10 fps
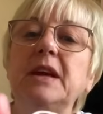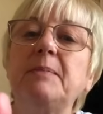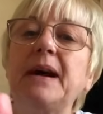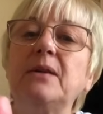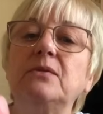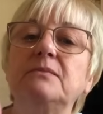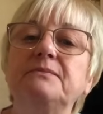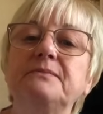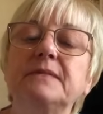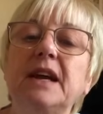about,
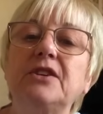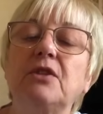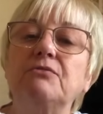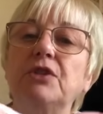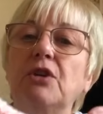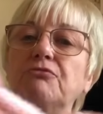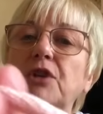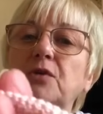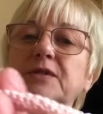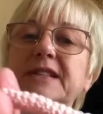I don't know,
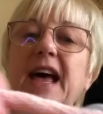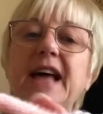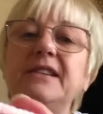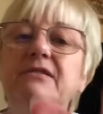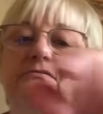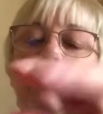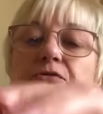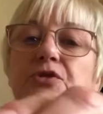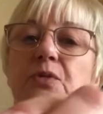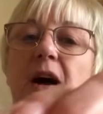row 10,
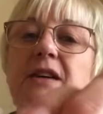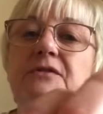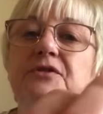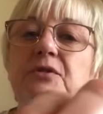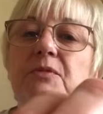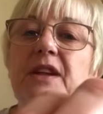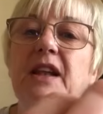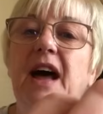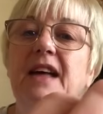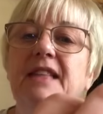row 12, something
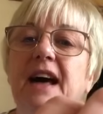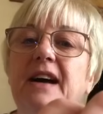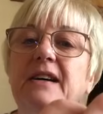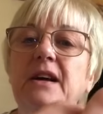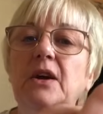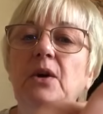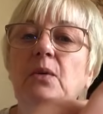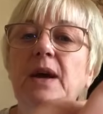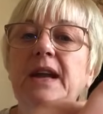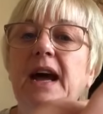like that,
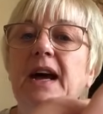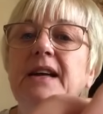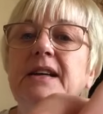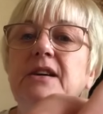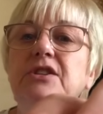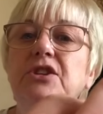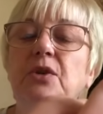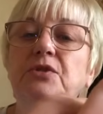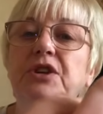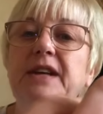when I
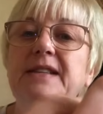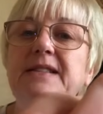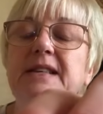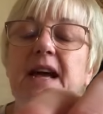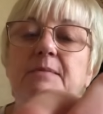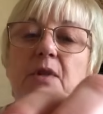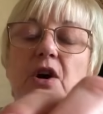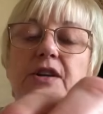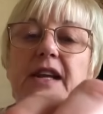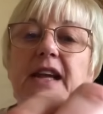showed you yesterday
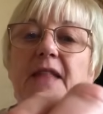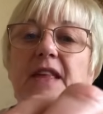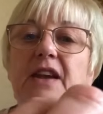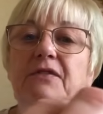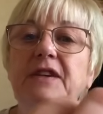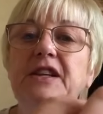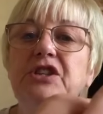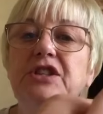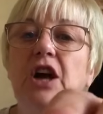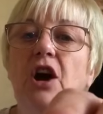morning, and then I
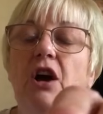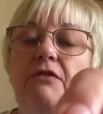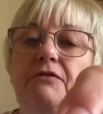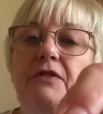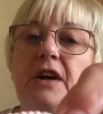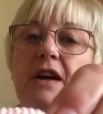finished it off.